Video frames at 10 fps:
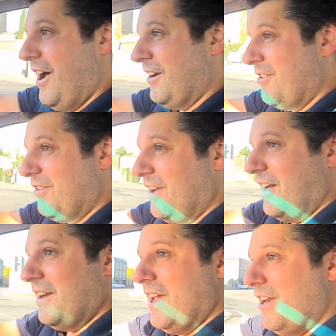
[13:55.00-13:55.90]
honest to
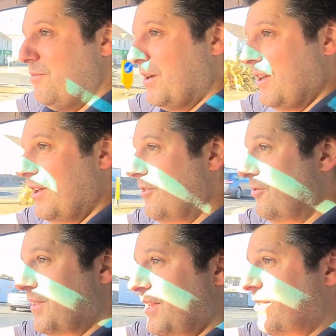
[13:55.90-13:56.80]
God, anybody
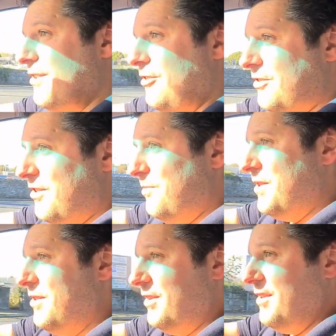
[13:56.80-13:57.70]
who thinks or
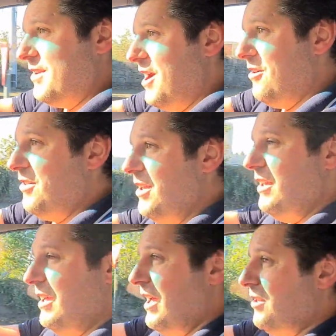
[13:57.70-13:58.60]
dismisses these cars
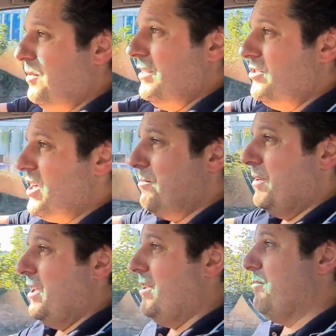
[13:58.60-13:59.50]
as being the
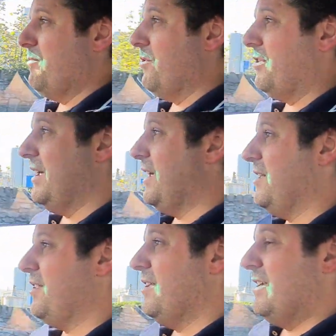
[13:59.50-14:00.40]
Japanese
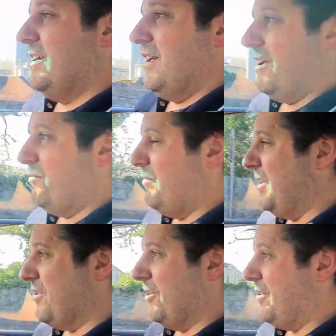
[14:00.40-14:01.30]
Mercedes and
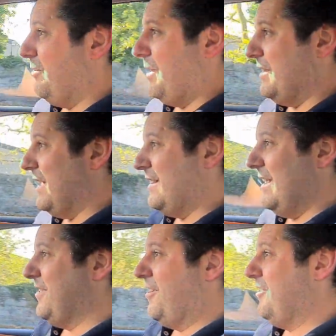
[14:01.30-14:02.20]
insults them like
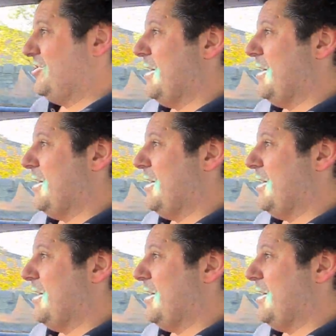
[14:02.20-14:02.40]
that, these aren't a